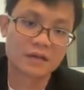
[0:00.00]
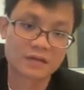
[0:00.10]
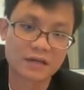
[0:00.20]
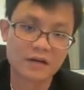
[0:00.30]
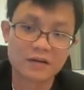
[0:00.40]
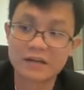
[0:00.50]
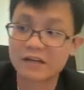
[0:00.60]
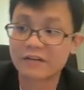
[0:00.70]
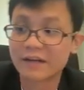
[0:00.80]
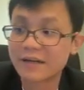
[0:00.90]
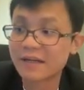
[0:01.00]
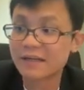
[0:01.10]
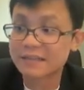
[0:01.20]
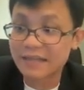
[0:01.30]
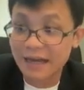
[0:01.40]
Okay, or the
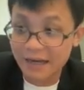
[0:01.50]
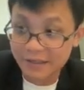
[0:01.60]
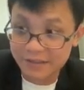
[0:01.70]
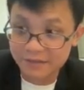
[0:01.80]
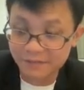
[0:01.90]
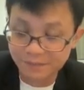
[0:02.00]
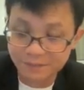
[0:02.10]
gradient is higher.